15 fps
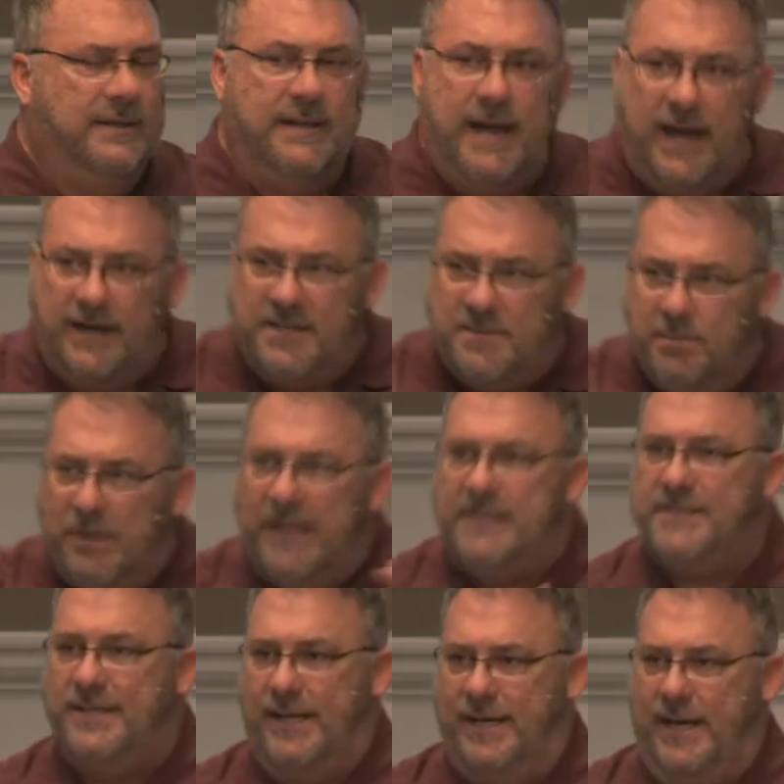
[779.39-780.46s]
God is
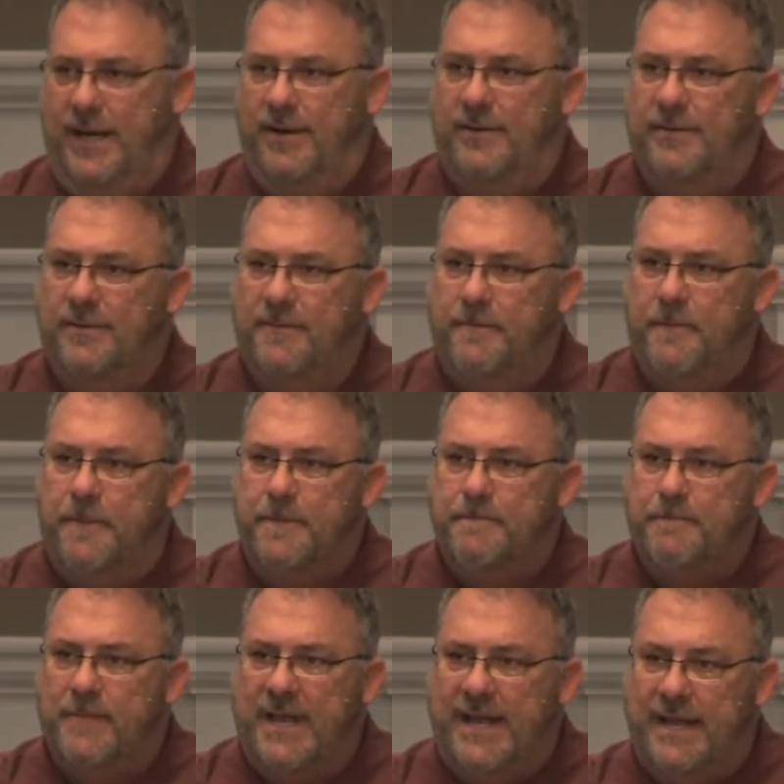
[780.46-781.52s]
blessing you
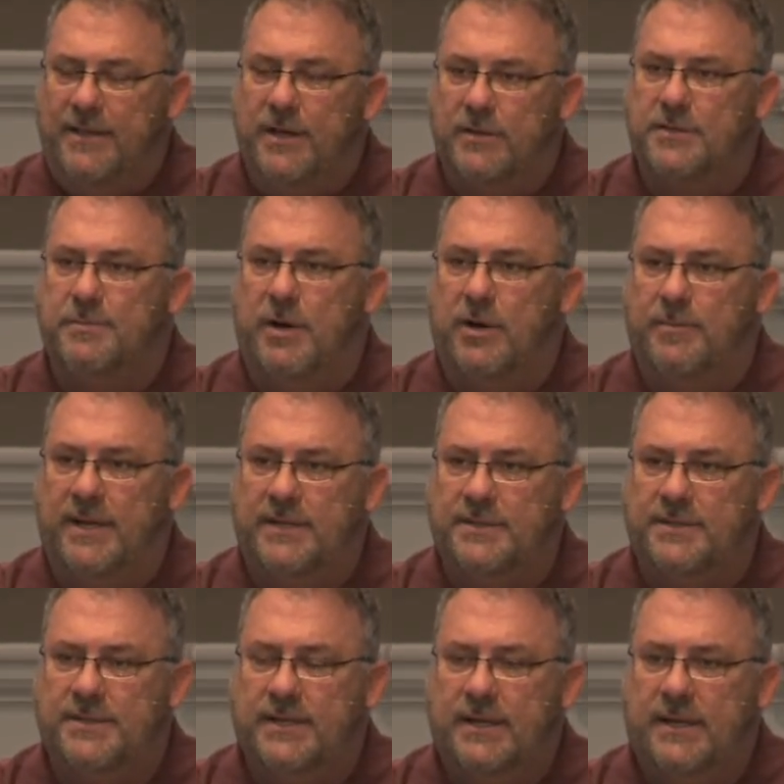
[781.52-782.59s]
in those
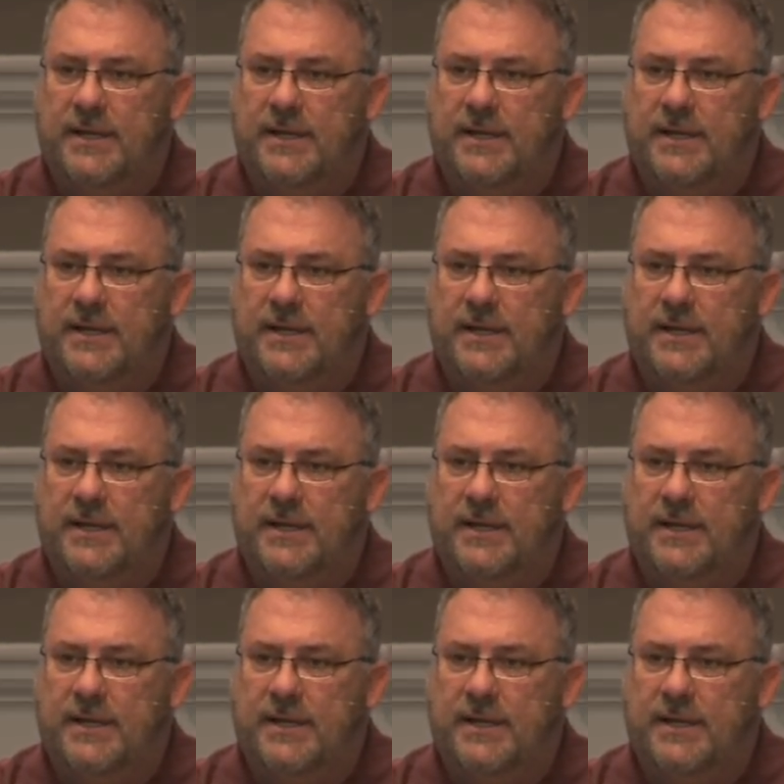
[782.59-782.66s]
moments.